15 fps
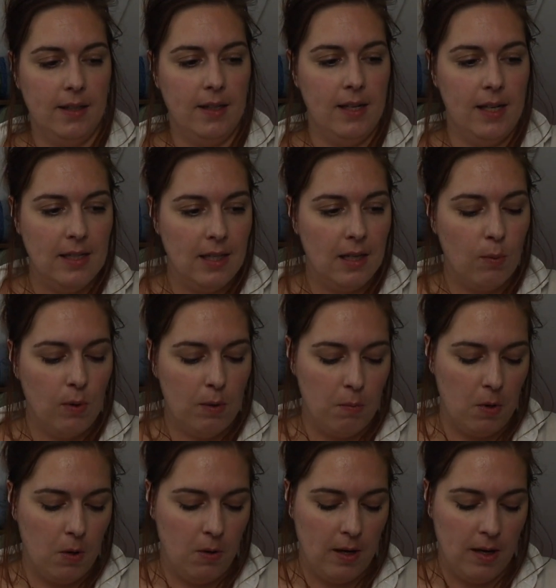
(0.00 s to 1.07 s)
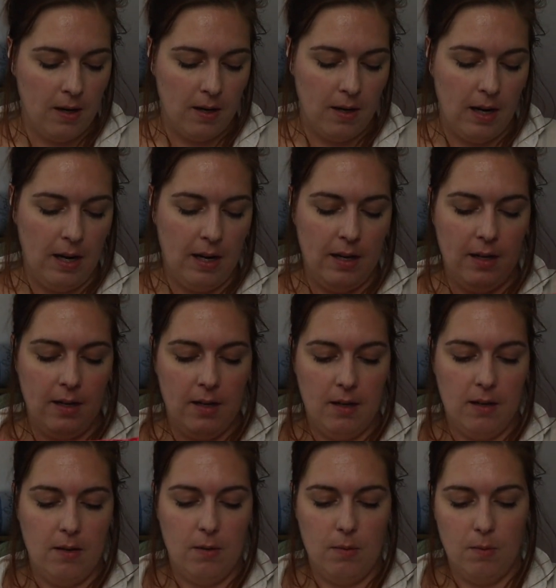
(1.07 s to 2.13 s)
Knitting with mohair, I
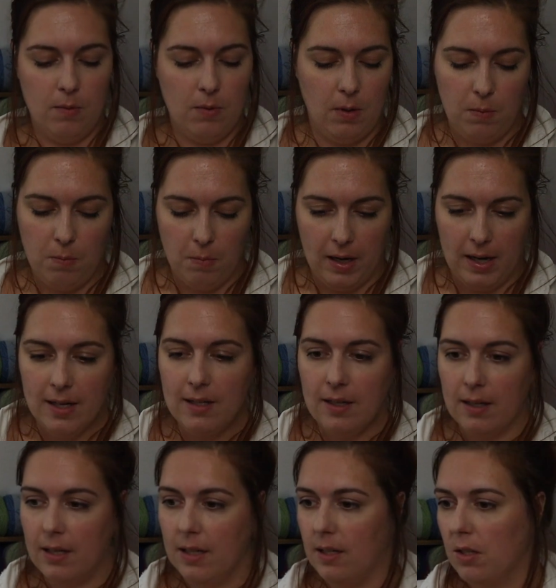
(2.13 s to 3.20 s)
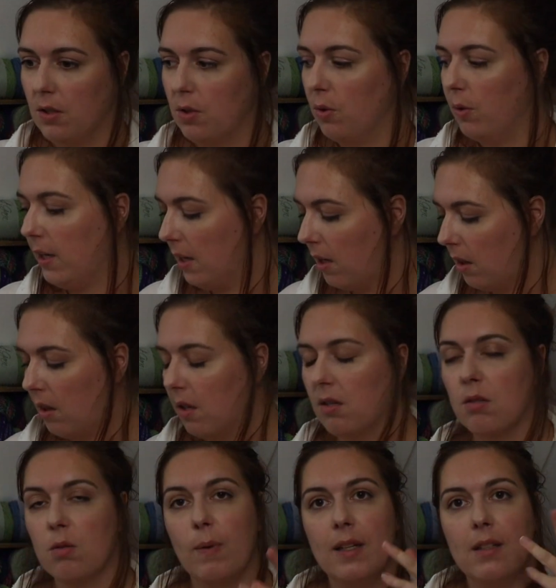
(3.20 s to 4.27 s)
don't mind. I can enjoy it. The
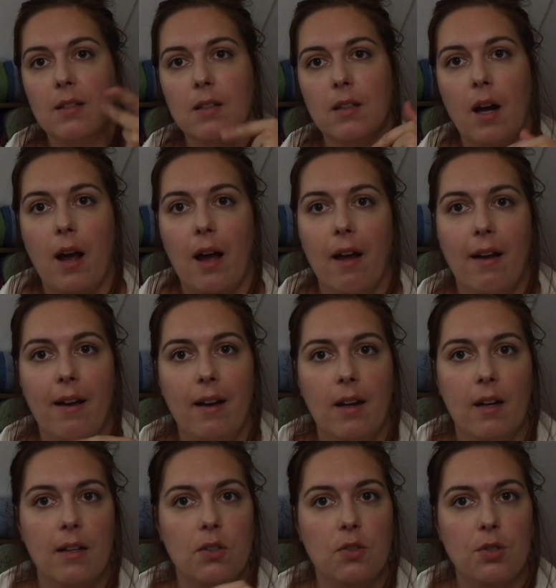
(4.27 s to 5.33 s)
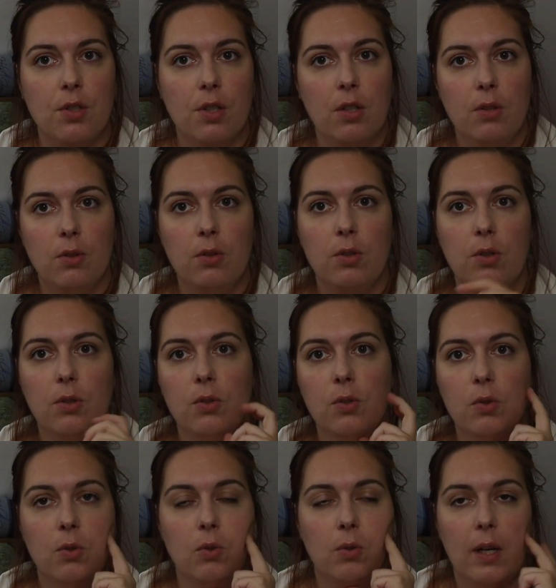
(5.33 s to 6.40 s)
sweater I showed
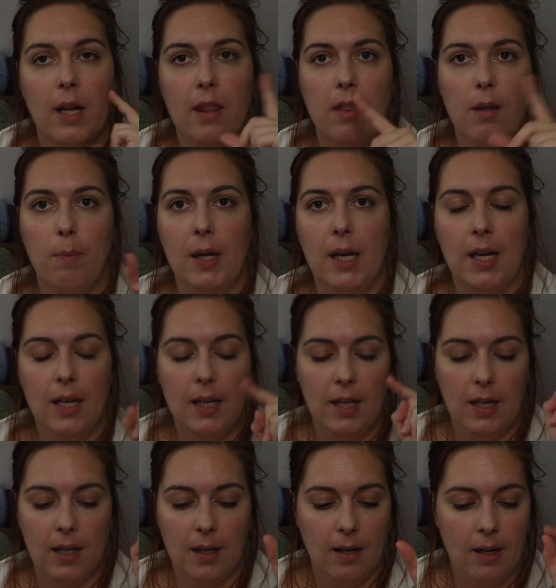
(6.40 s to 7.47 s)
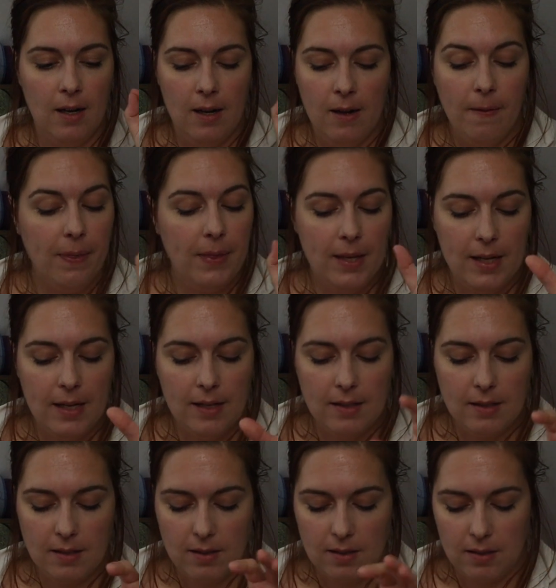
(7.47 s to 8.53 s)
you at the beginning
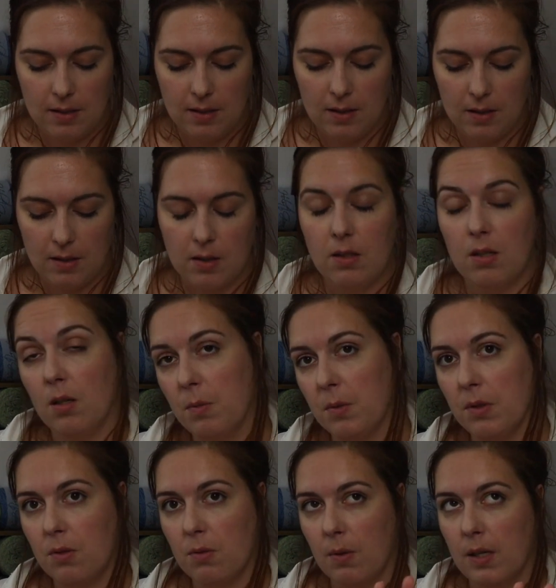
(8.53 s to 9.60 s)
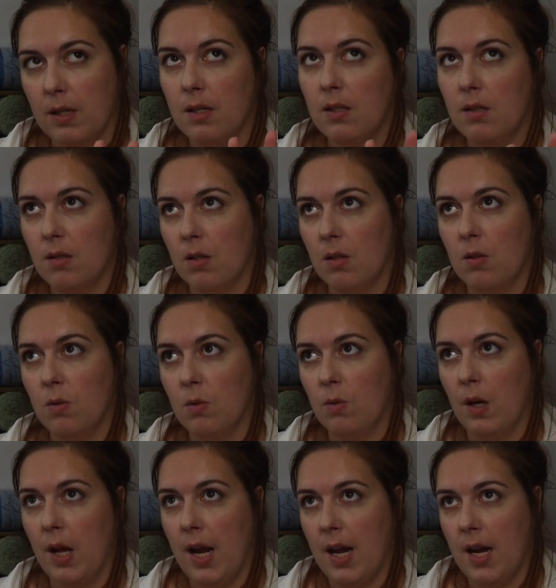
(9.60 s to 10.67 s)
is double-stranded, so
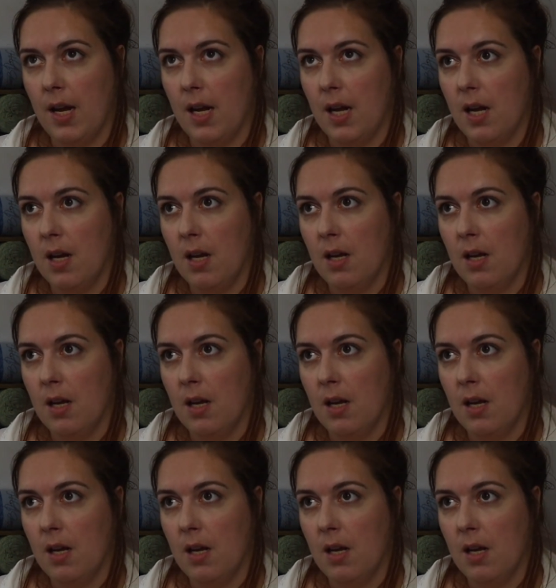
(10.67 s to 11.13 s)
a